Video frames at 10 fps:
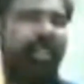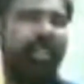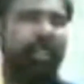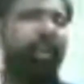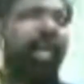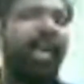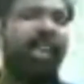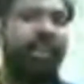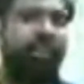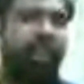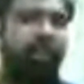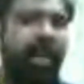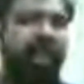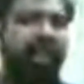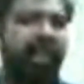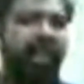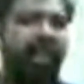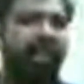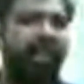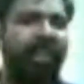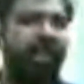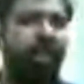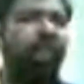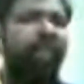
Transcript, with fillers: the protagonist from Pakistan, who